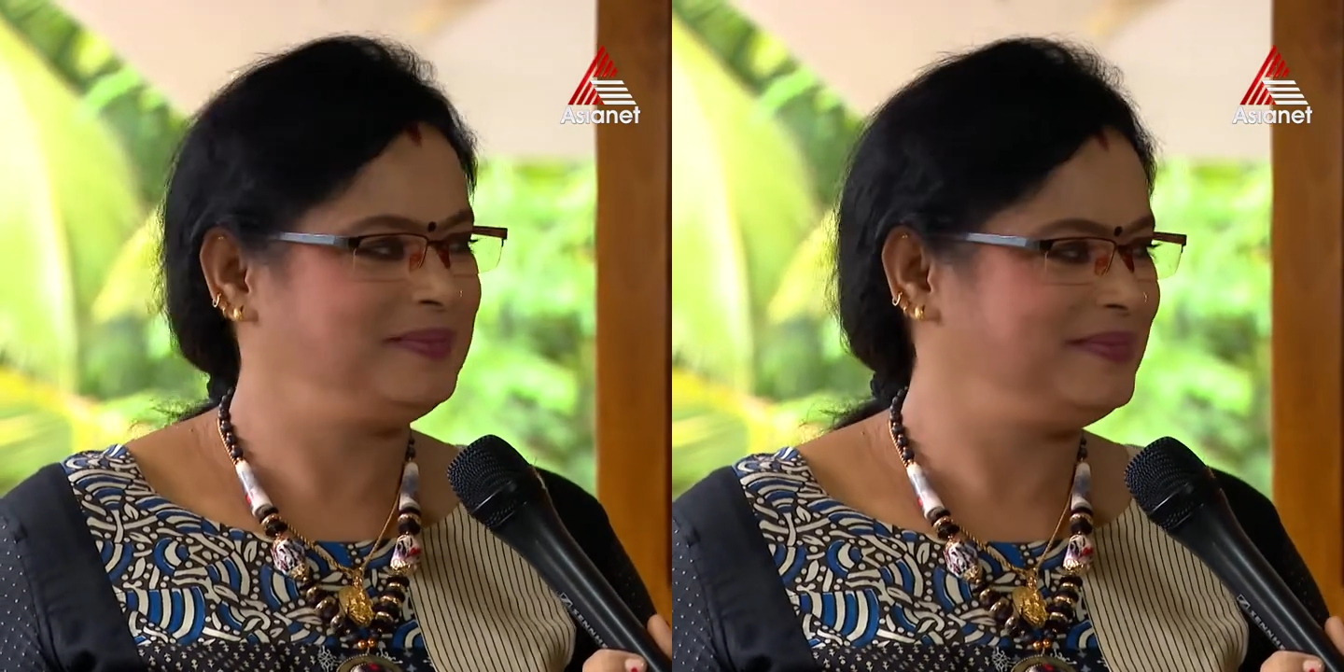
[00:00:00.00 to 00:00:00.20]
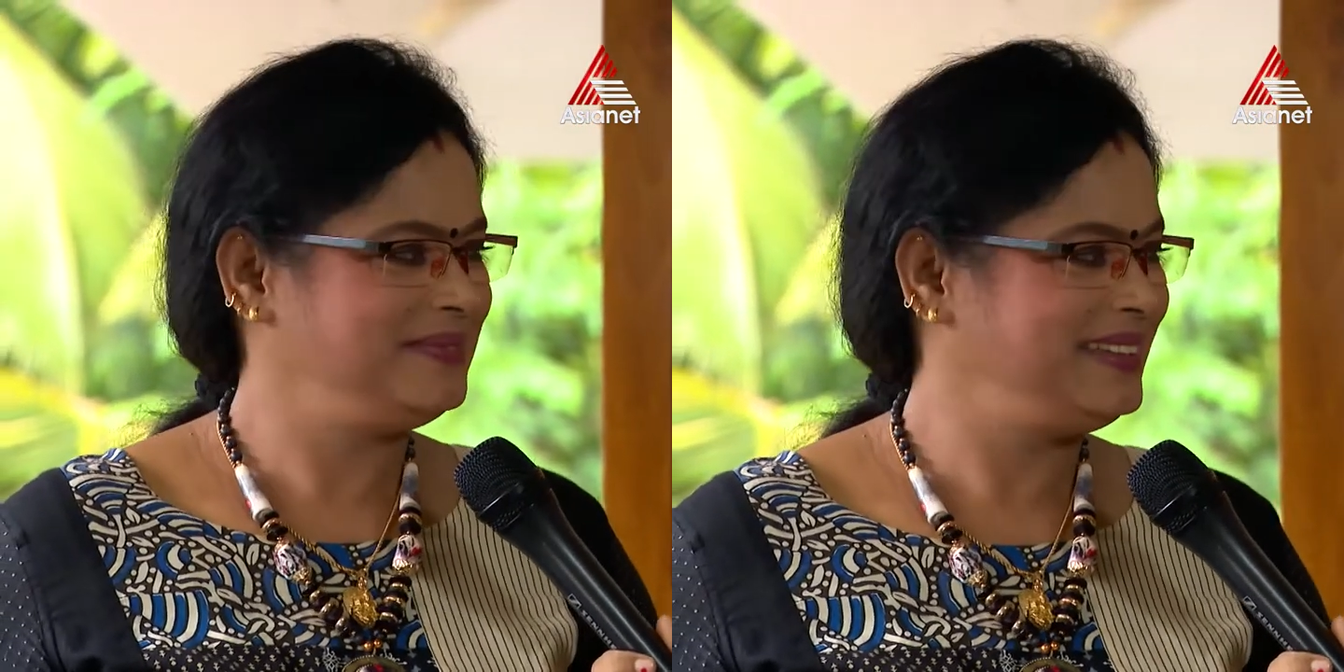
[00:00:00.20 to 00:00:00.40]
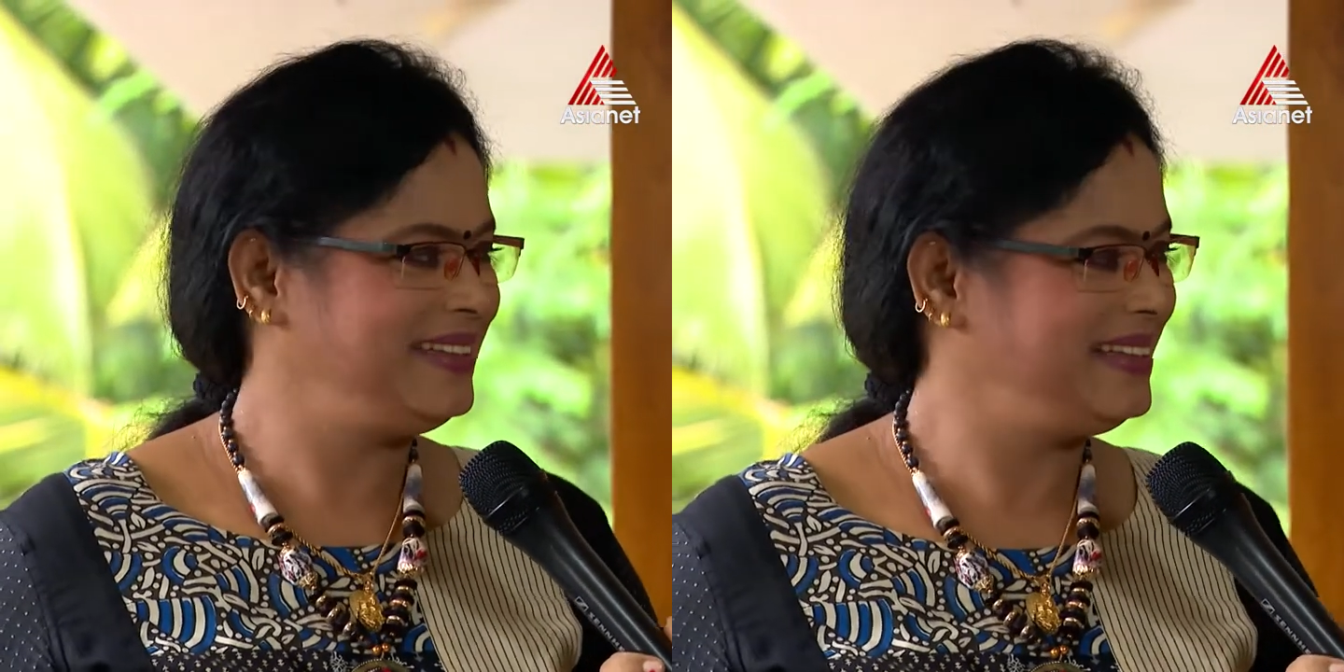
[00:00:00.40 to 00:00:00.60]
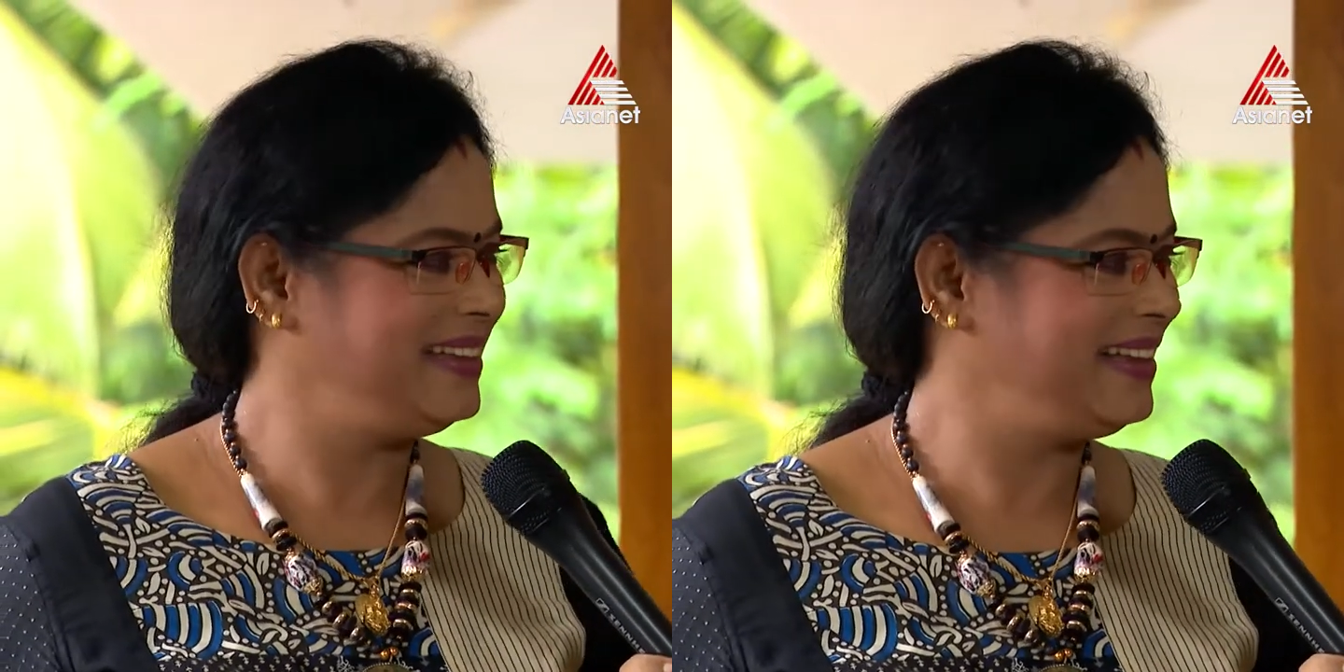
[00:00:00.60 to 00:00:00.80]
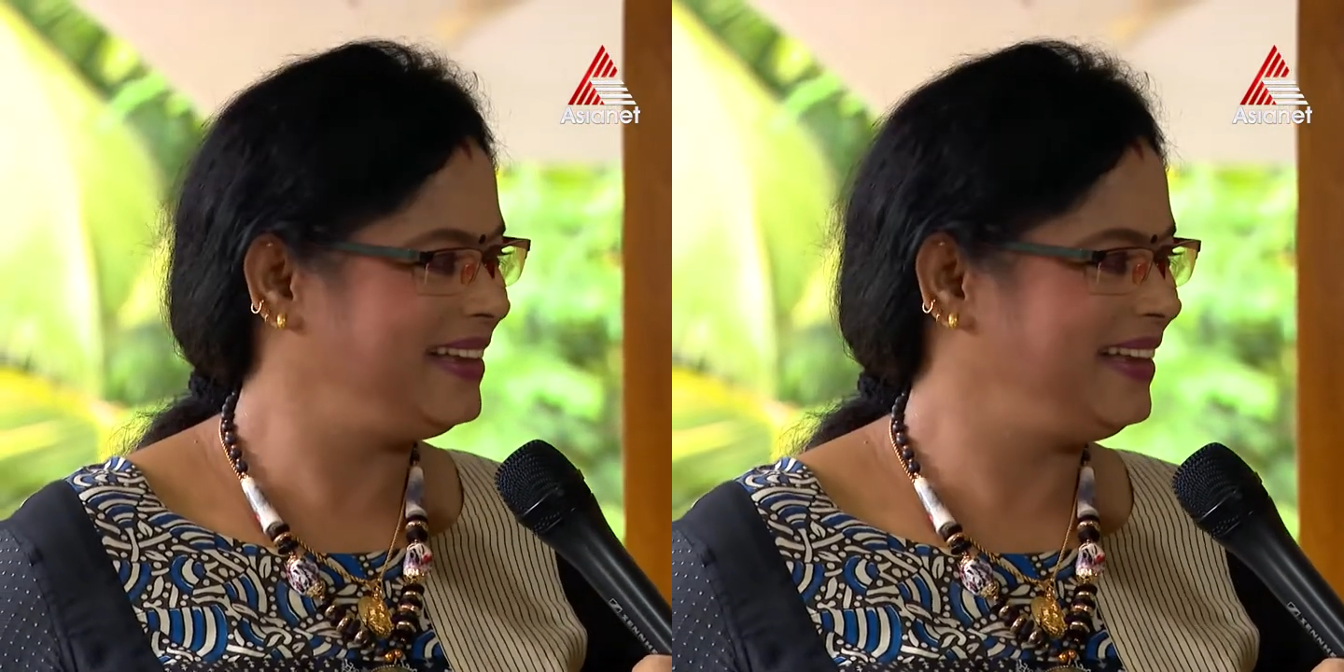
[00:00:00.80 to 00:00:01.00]
And the Tangan
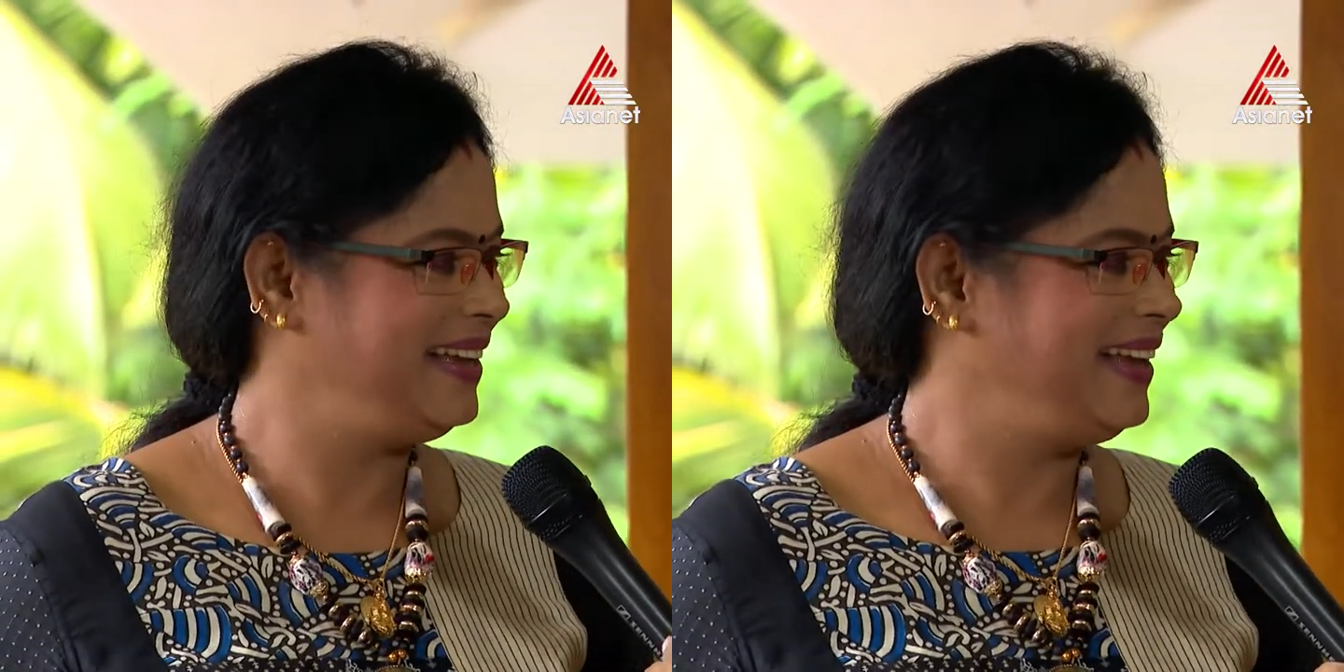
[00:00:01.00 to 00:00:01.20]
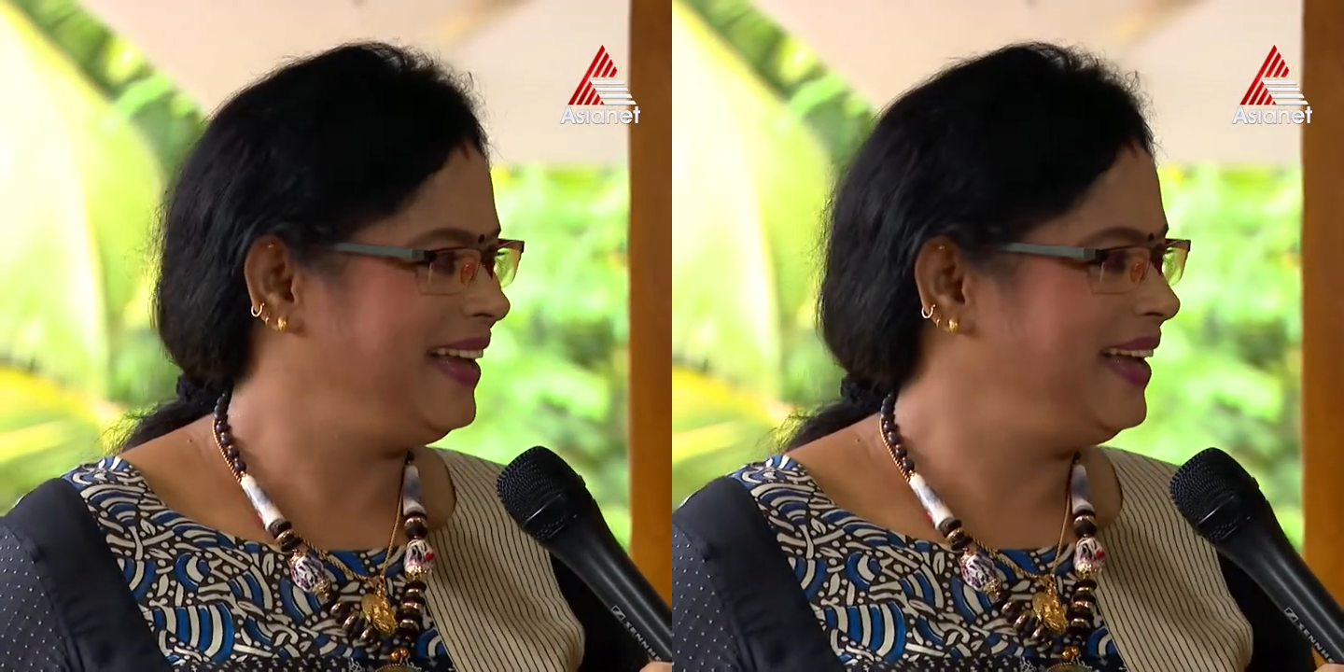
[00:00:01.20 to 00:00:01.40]
and Porto